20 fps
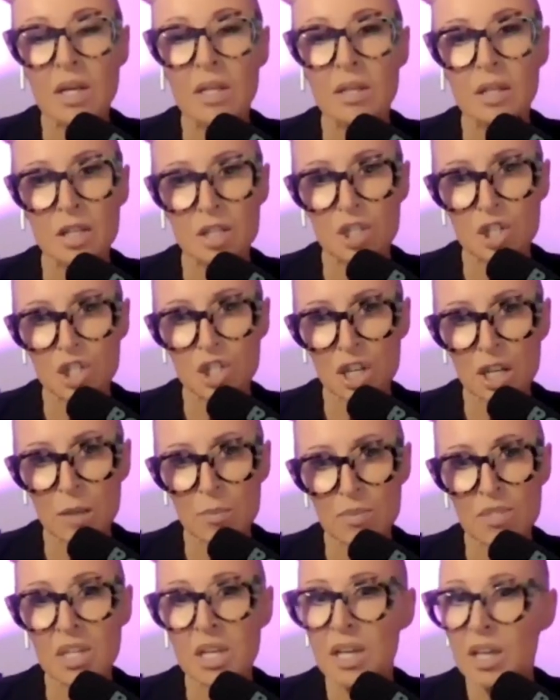that
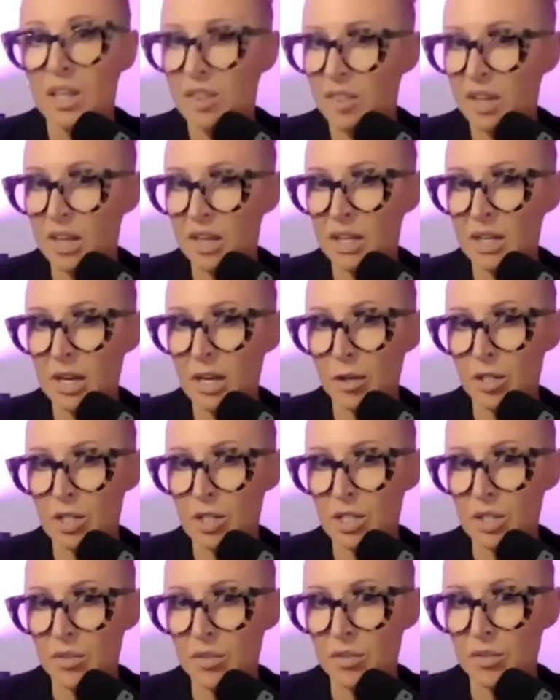shapes their
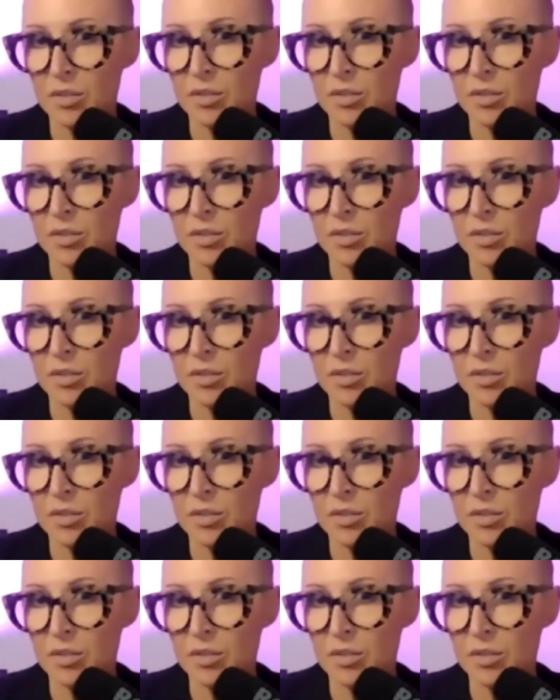narrative.